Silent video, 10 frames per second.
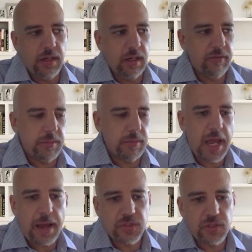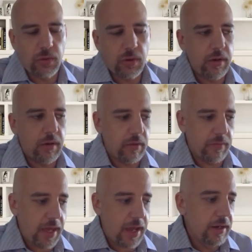from the App Store and all
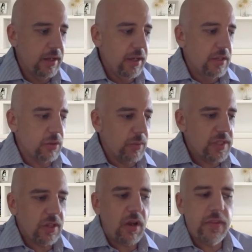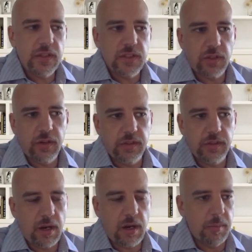of that. So we saw this starting
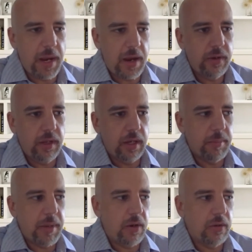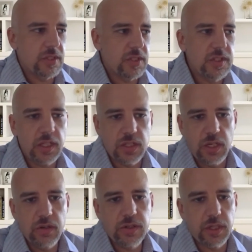to come about, and about 6
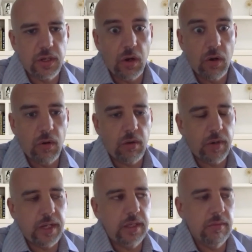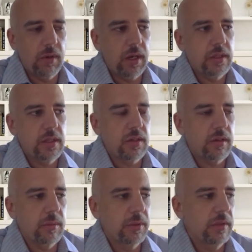years ago already, wow, it's
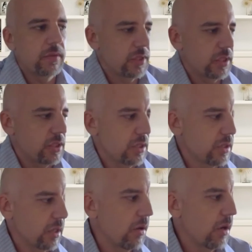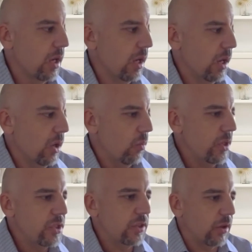hard to believe it was 6 years ago,
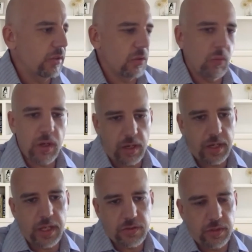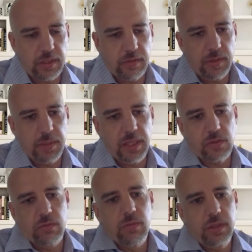we started to work on Android TV
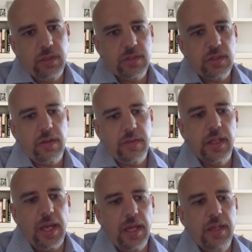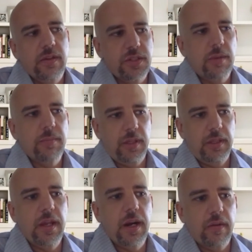because we really saw that, hey, there's
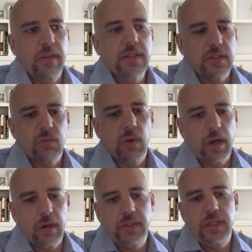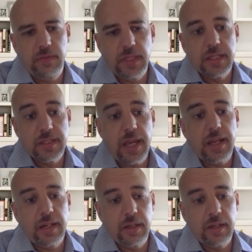something there. This is where TV is headed.